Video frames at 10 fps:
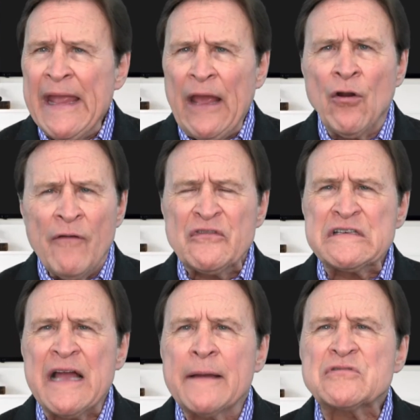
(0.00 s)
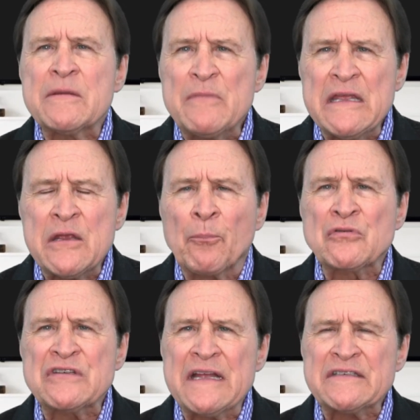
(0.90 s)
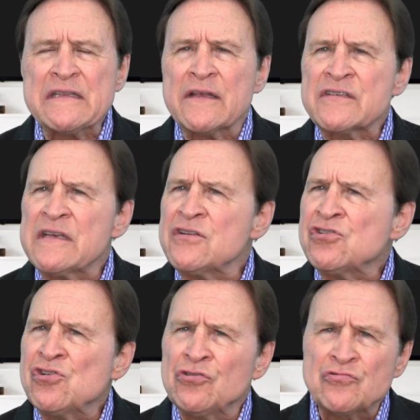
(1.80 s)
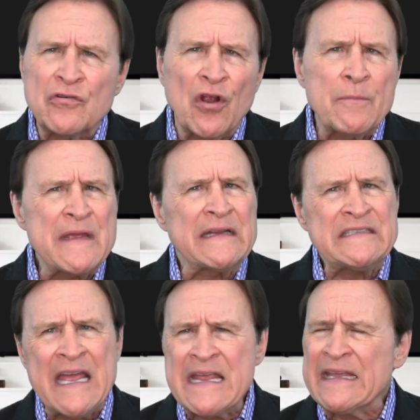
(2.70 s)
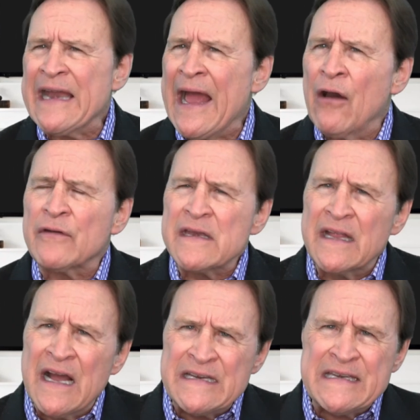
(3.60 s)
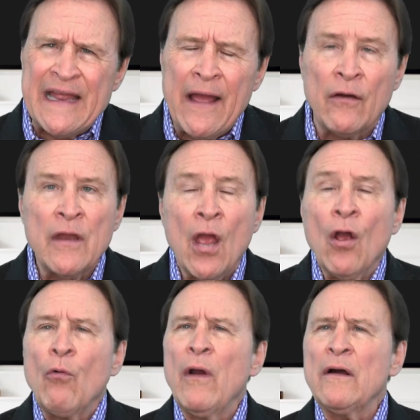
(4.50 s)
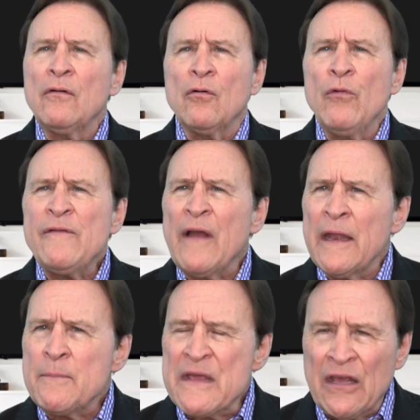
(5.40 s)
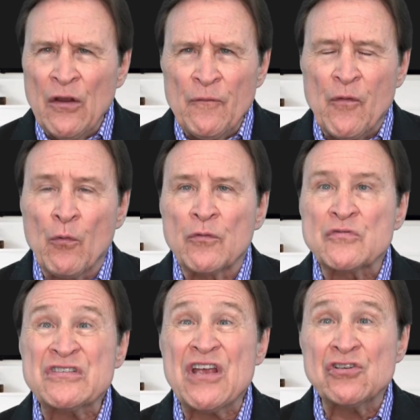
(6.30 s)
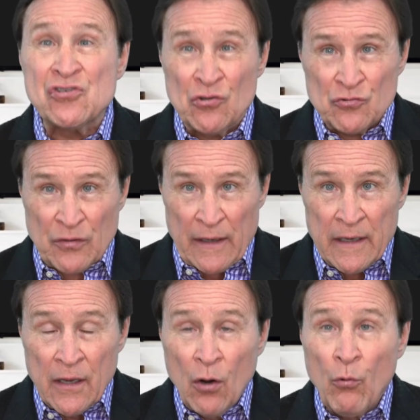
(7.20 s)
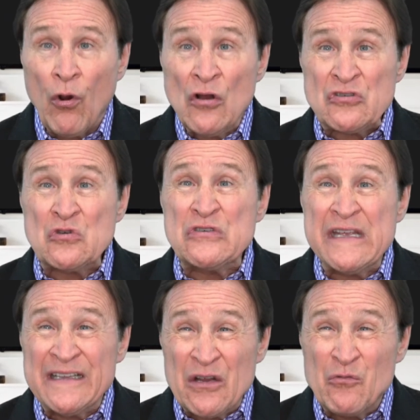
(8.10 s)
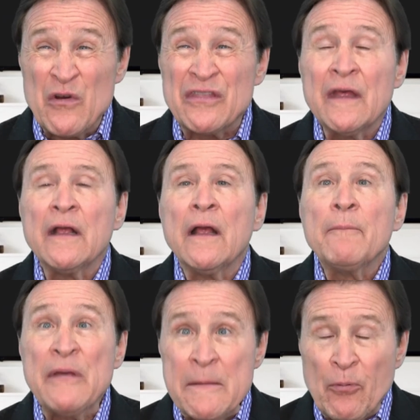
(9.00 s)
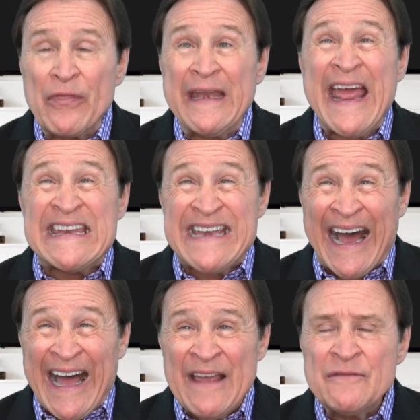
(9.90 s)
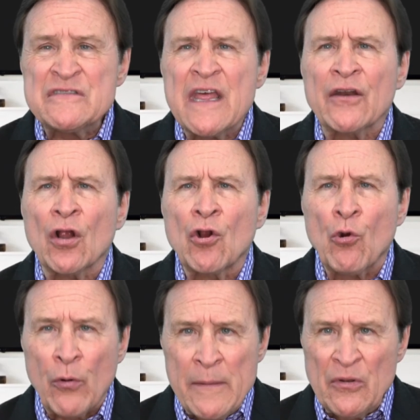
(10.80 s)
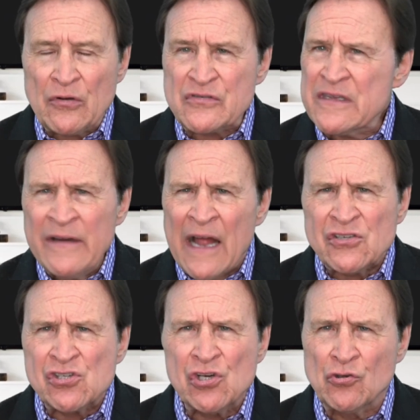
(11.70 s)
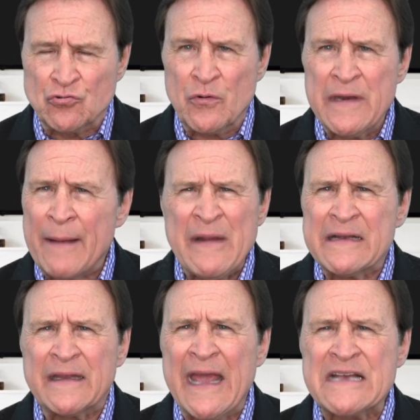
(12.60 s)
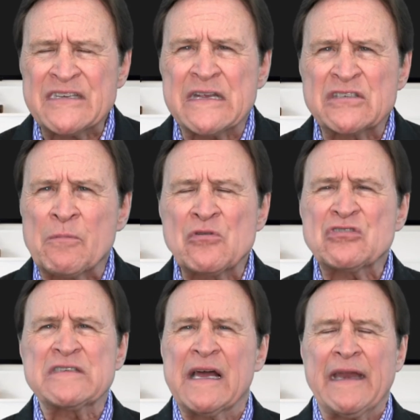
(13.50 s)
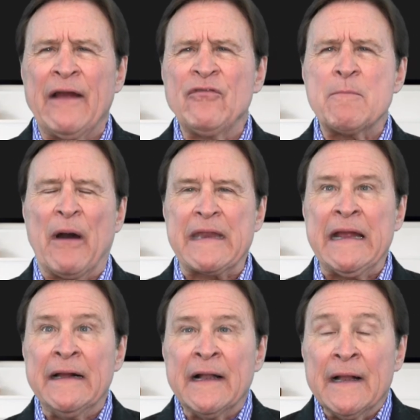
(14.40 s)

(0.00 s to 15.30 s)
And oftentimes the media presents it, they'll say children are being taken out and gunned down. Well, we've got to be careful when we're saying children. We're also dealing with people that had knives, that are criminals. They're not children. I'm not casting aspersions on everybody.